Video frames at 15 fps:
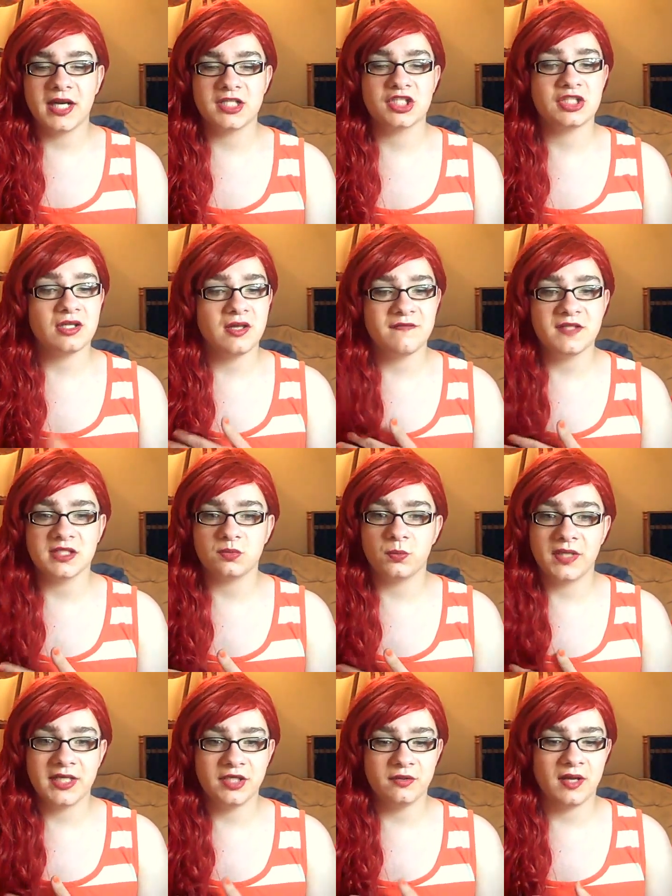I just love
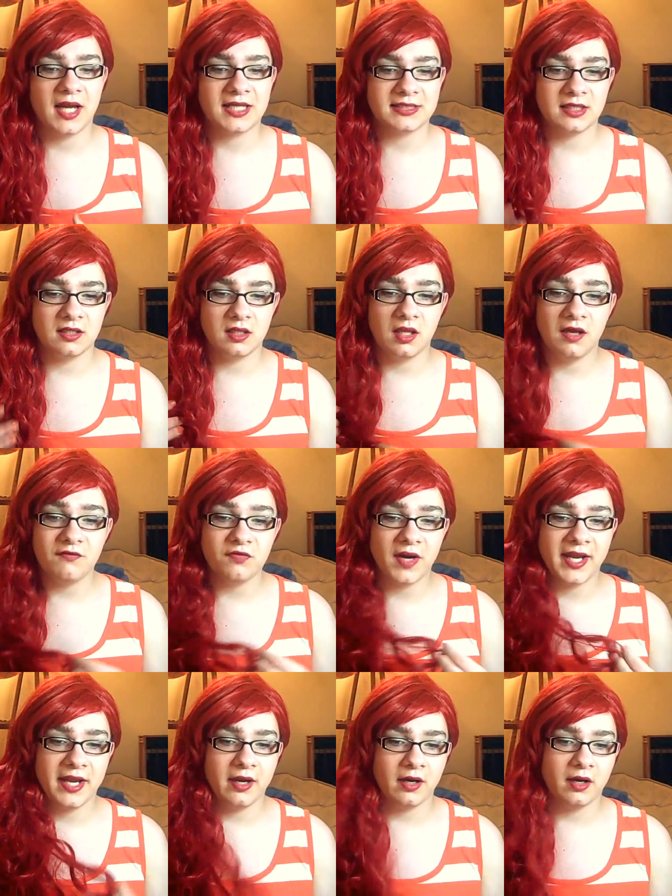this wig, you guys. I love
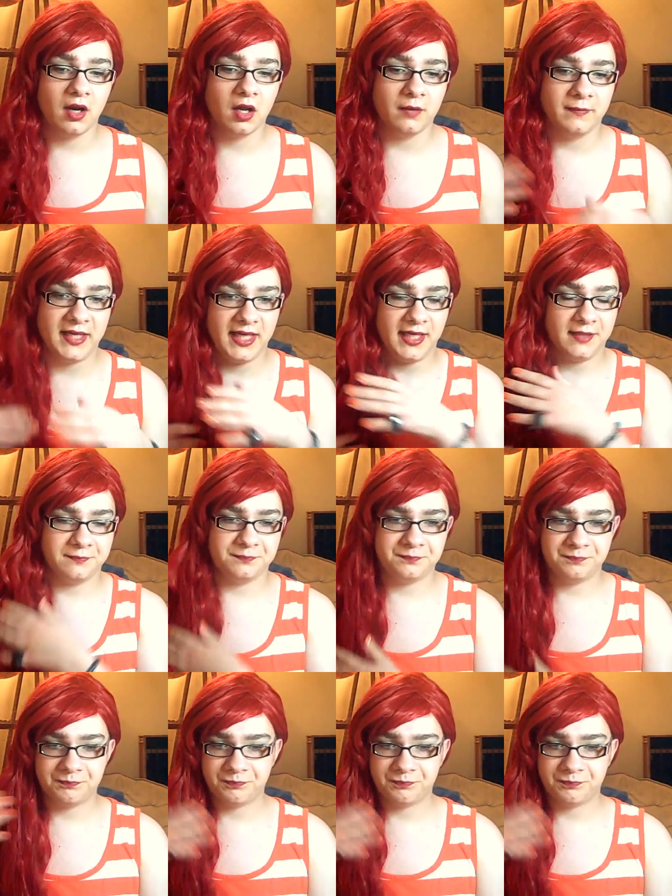red hair on me.